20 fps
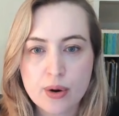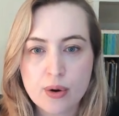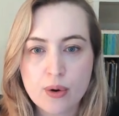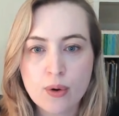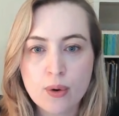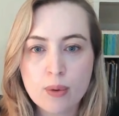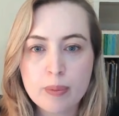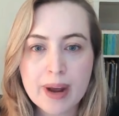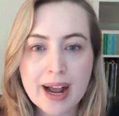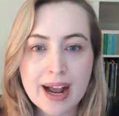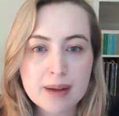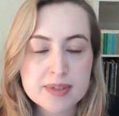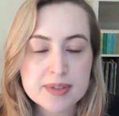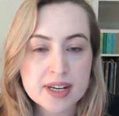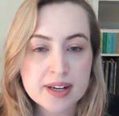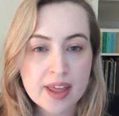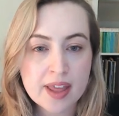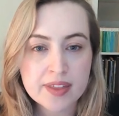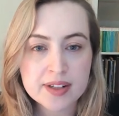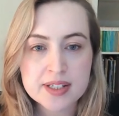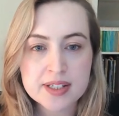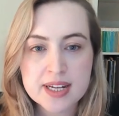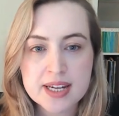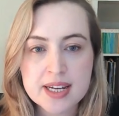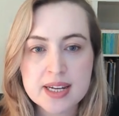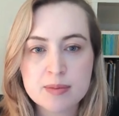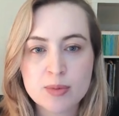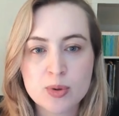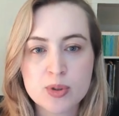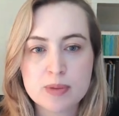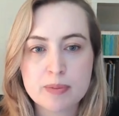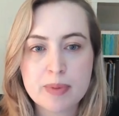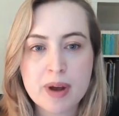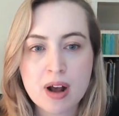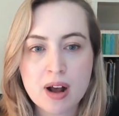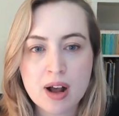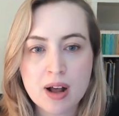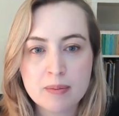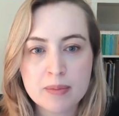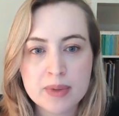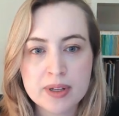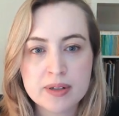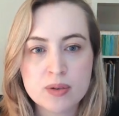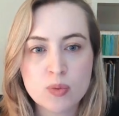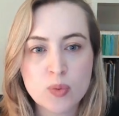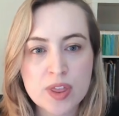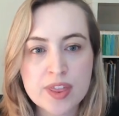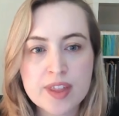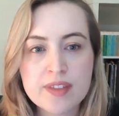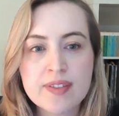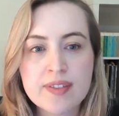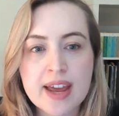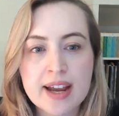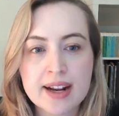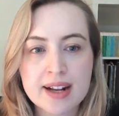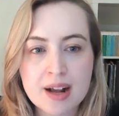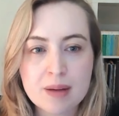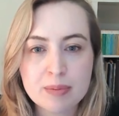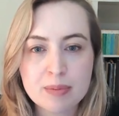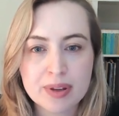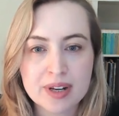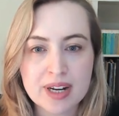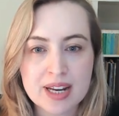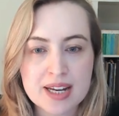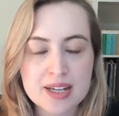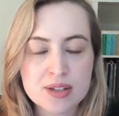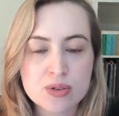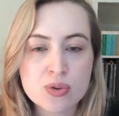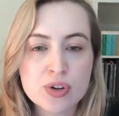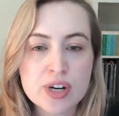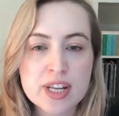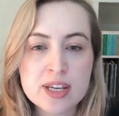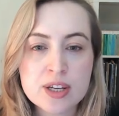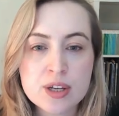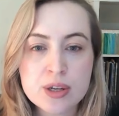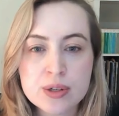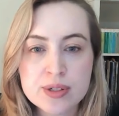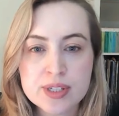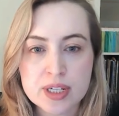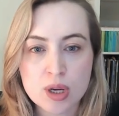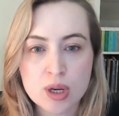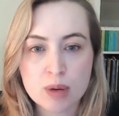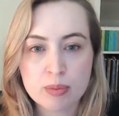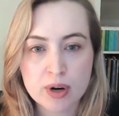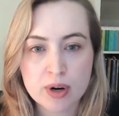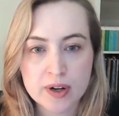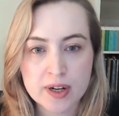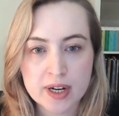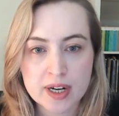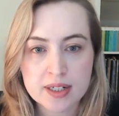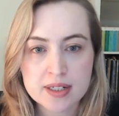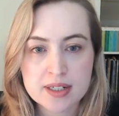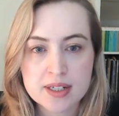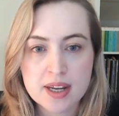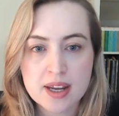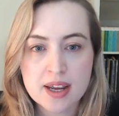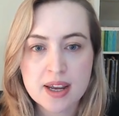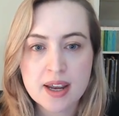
or perhaps another team or department within their company is already using your product,